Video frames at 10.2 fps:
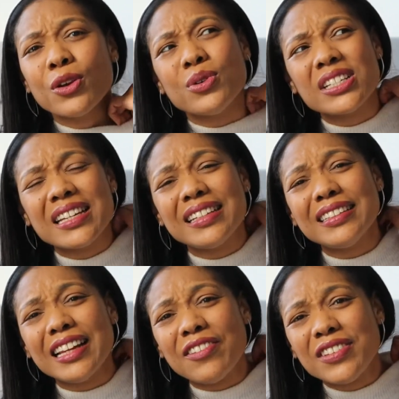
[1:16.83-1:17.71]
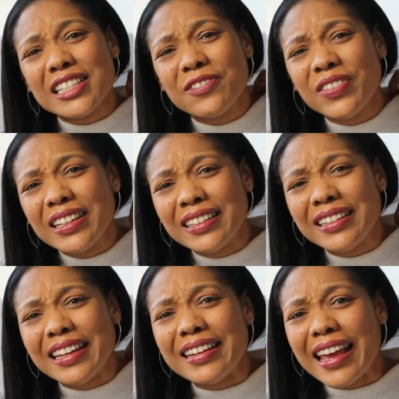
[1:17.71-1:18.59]
which could have left us
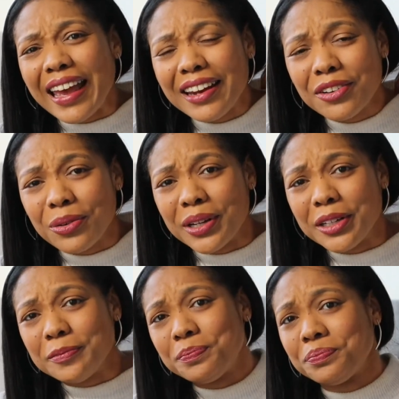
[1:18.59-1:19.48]
feeling inadequate.